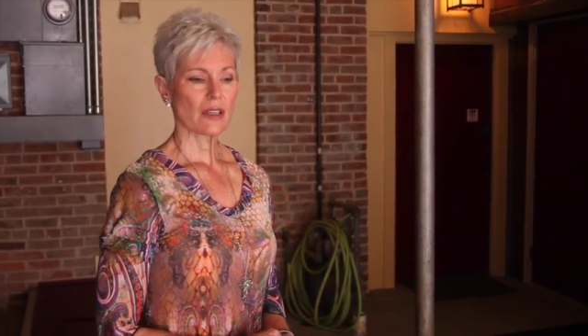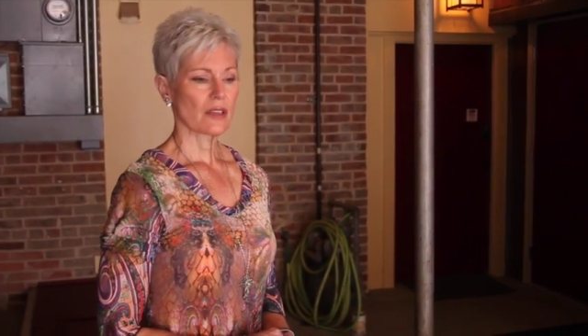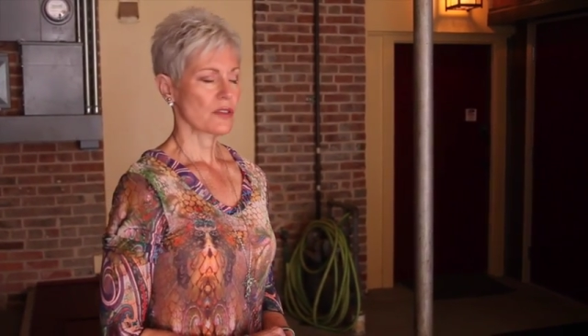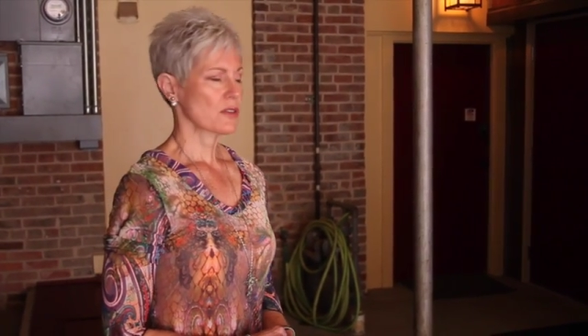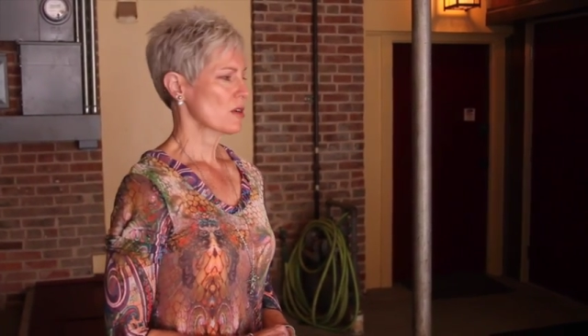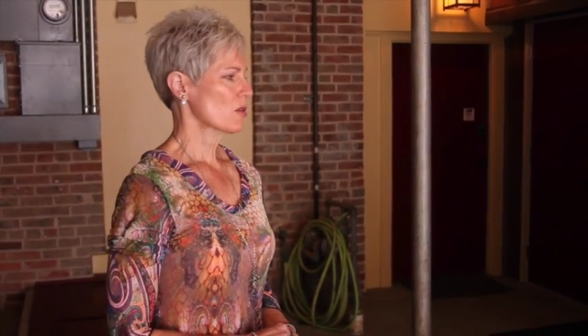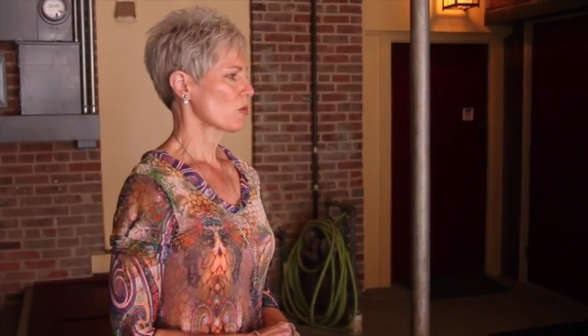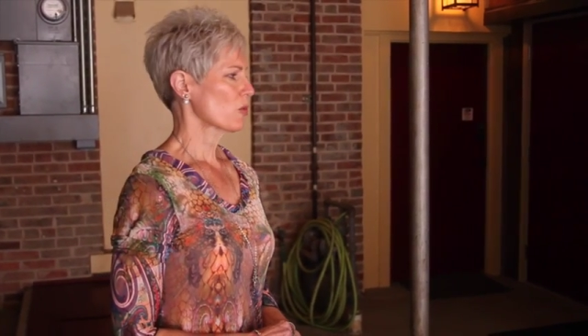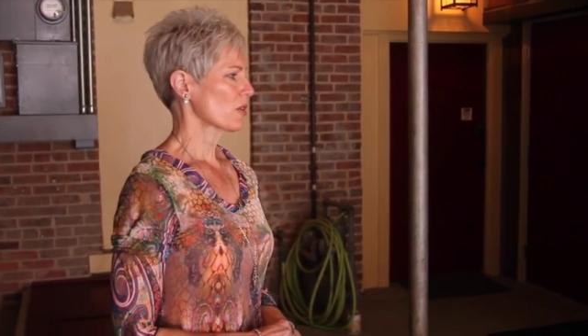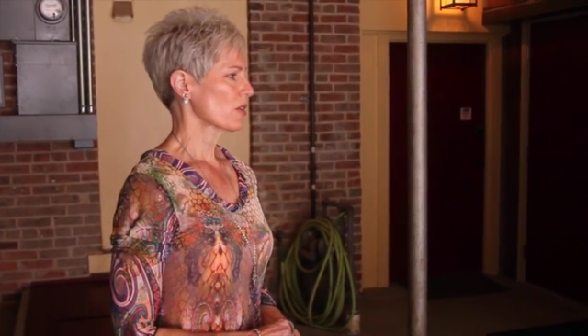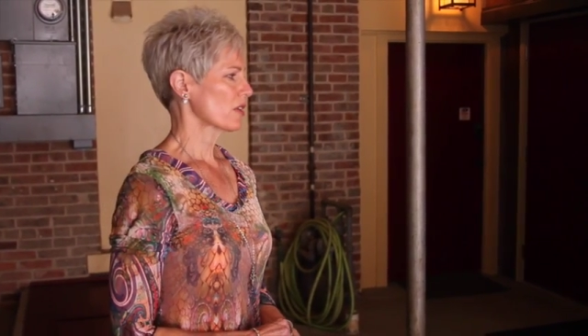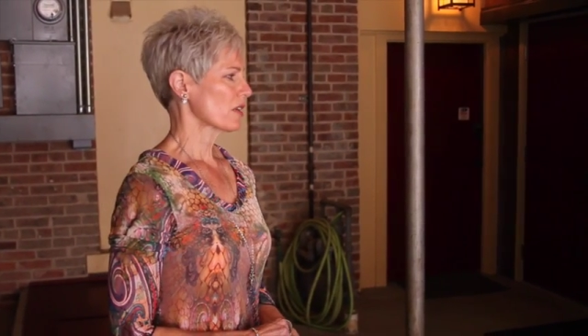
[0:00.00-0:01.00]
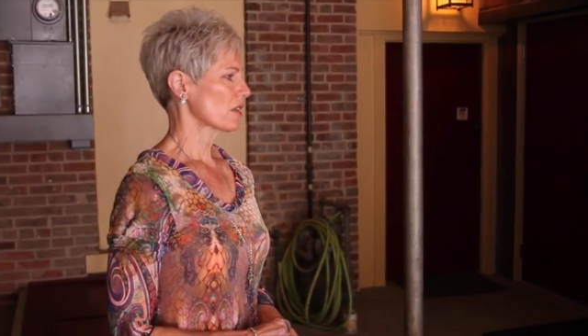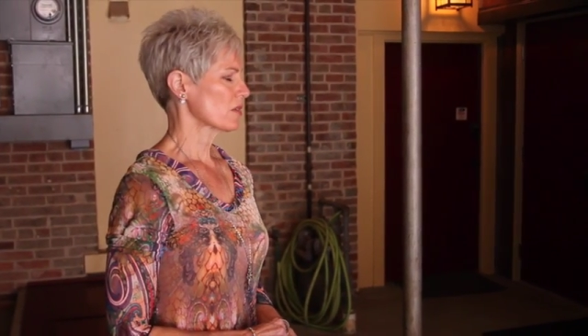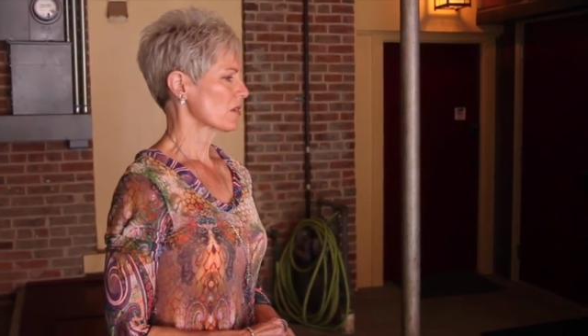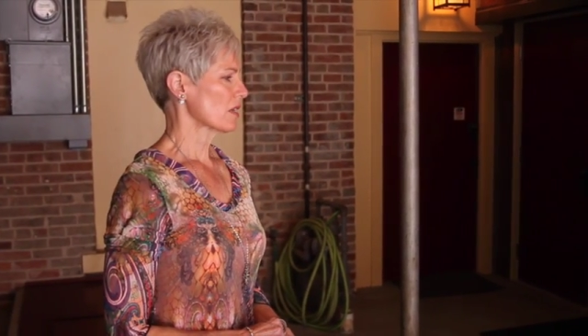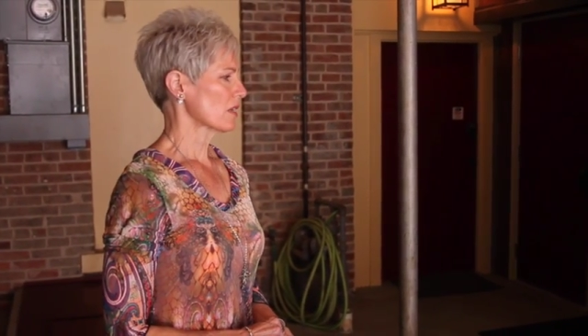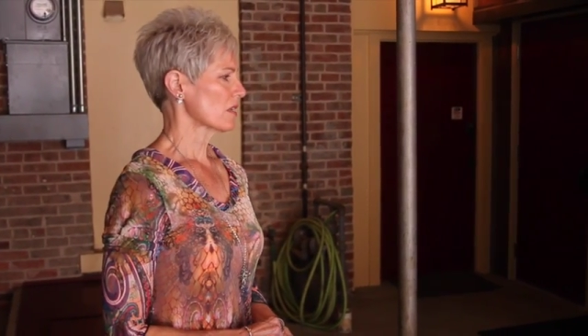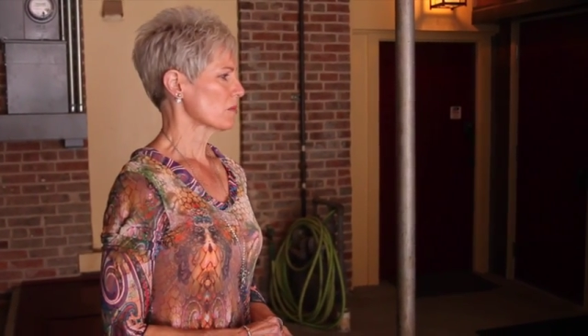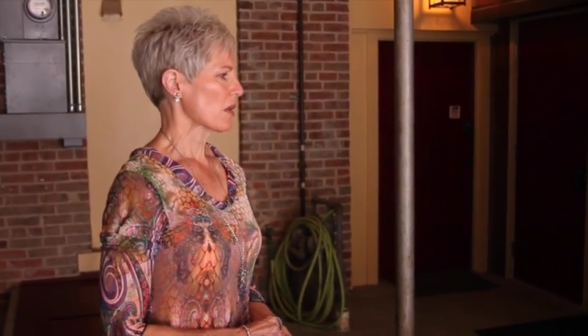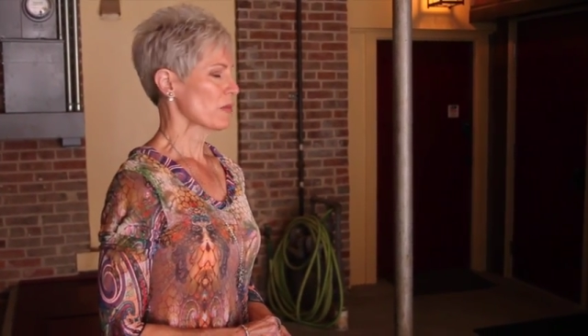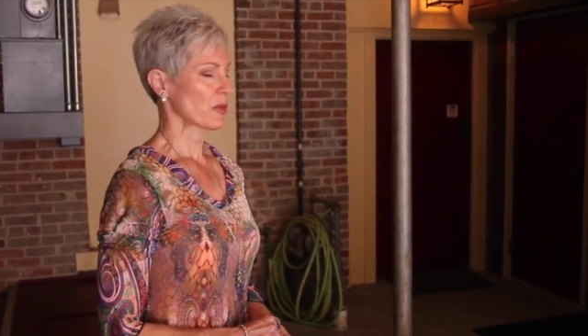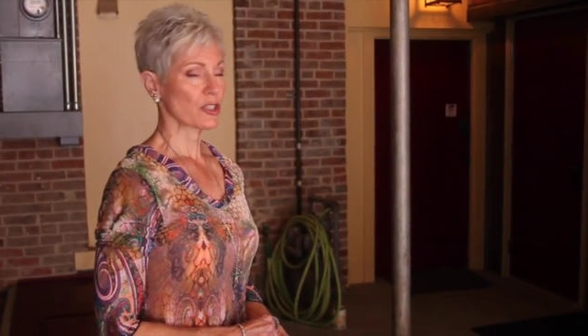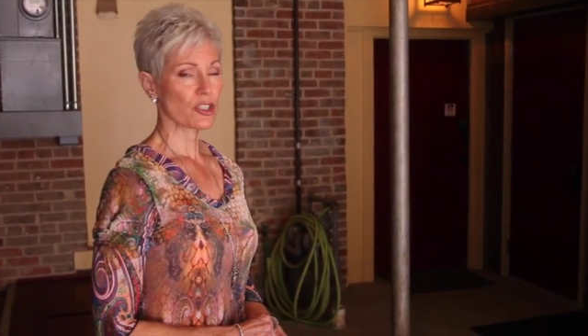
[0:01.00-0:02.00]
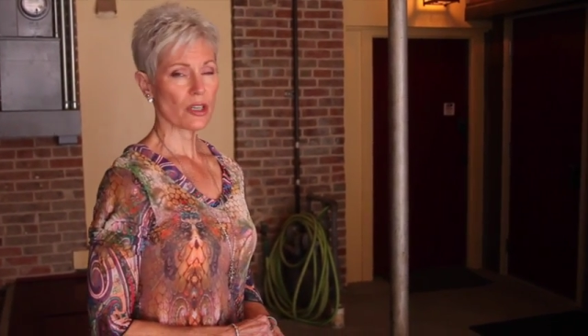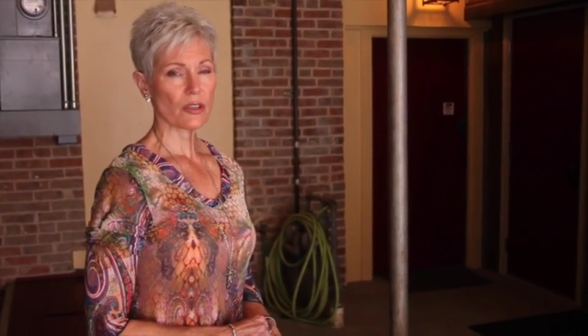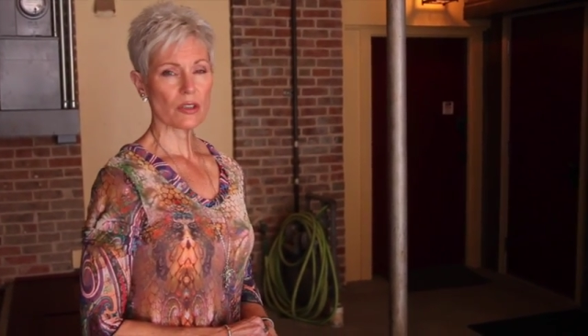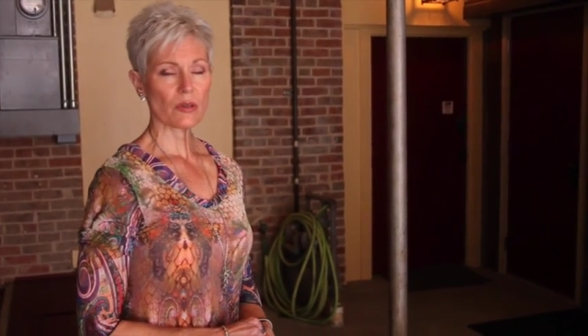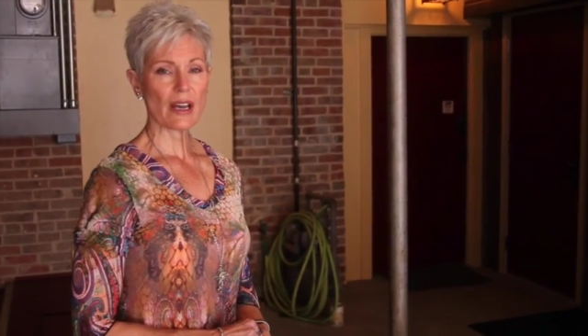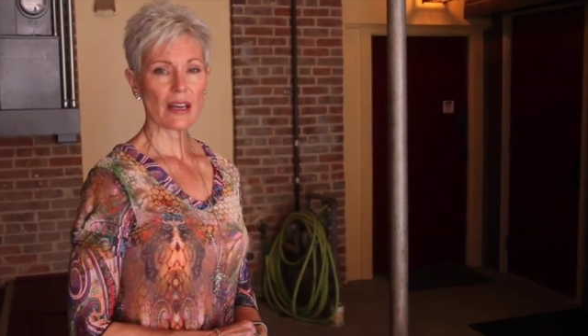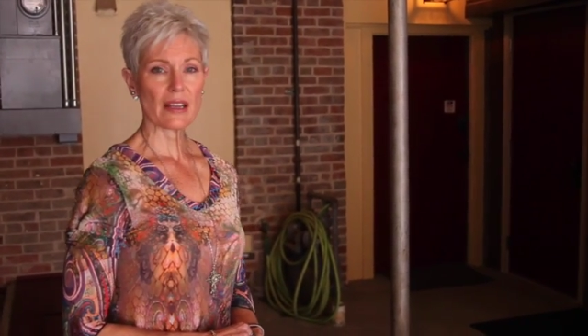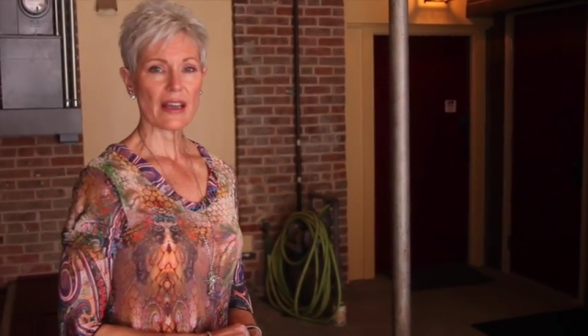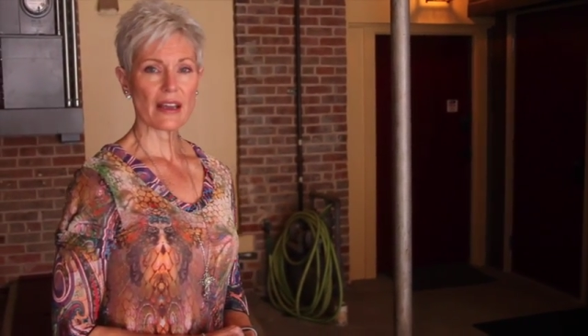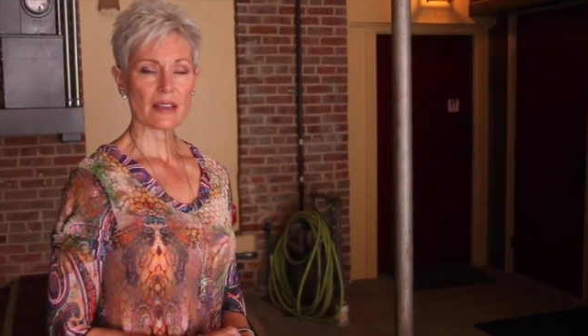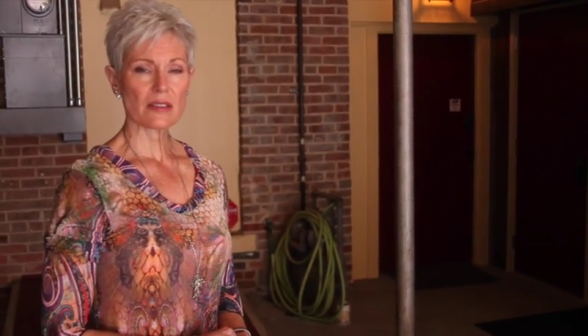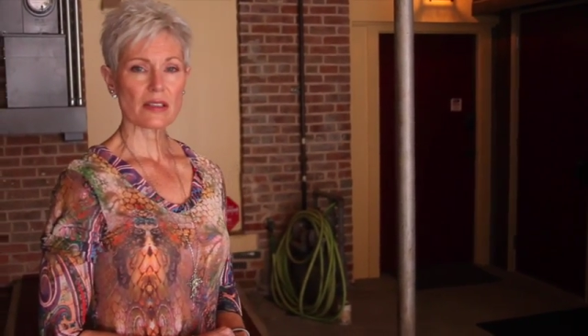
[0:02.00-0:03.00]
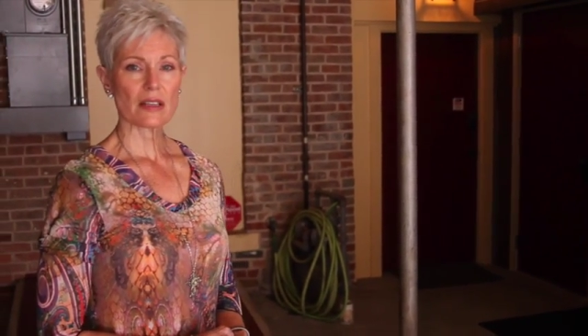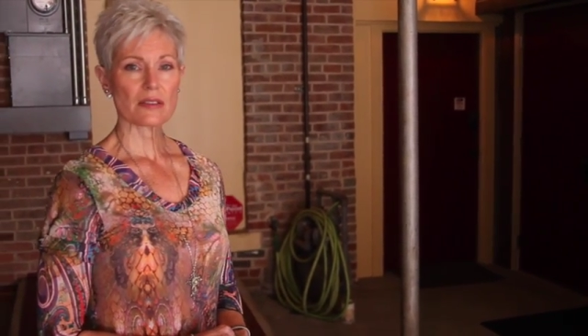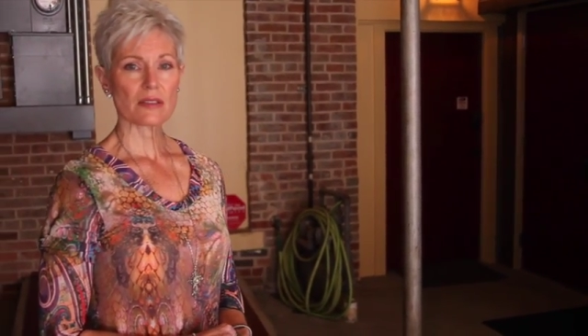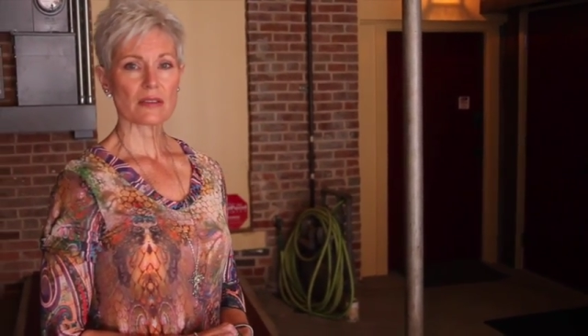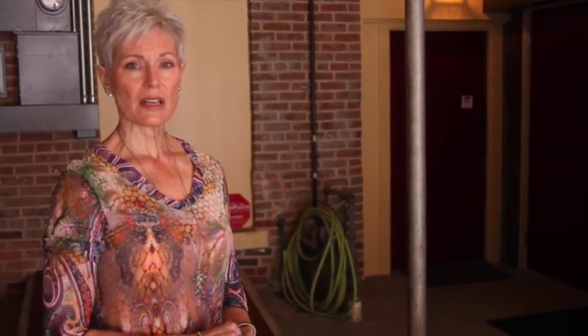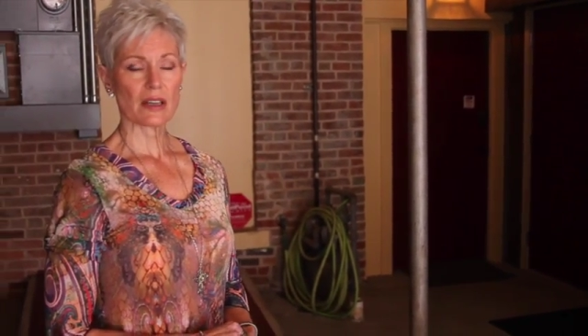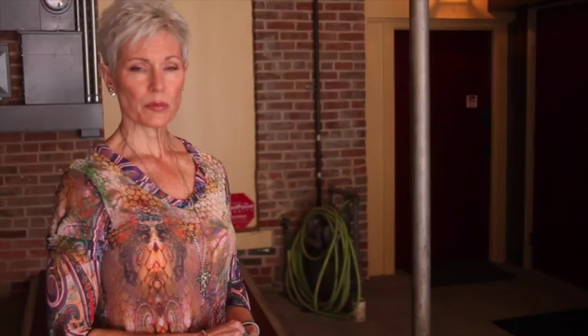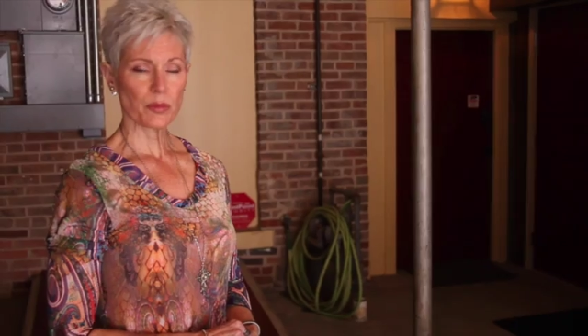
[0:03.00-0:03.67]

So I'm going to show you how to